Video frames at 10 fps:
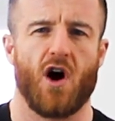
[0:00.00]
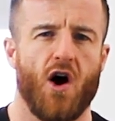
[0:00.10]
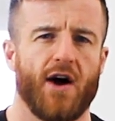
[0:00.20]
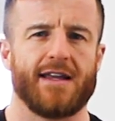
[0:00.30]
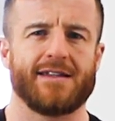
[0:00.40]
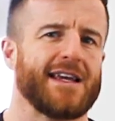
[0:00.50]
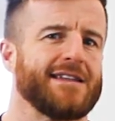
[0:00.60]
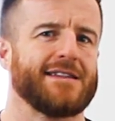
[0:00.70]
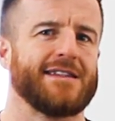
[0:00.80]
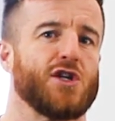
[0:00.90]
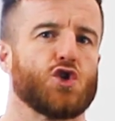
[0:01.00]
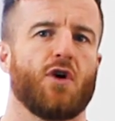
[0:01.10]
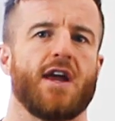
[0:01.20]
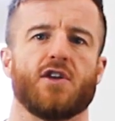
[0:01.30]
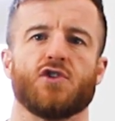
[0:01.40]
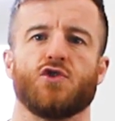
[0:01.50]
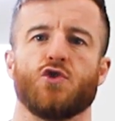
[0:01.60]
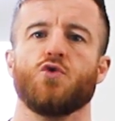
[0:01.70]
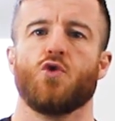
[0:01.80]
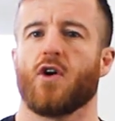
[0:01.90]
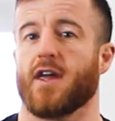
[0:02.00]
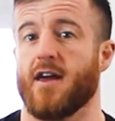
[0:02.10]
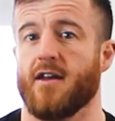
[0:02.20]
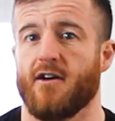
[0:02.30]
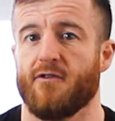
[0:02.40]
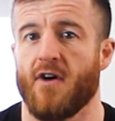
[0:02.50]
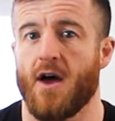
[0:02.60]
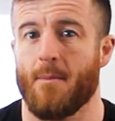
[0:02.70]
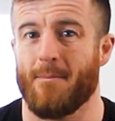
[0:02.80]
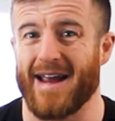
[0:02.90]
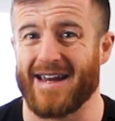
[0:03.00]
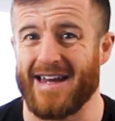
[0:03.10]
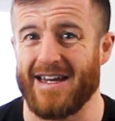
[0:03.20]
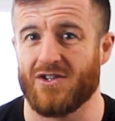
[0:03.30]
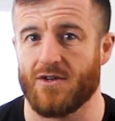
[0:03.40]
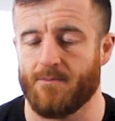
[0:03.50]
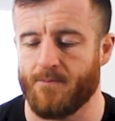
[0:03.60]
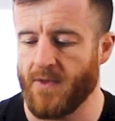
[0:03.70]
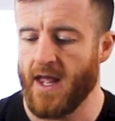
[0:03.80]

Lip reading: high intensity trainers do not get enough magnesium.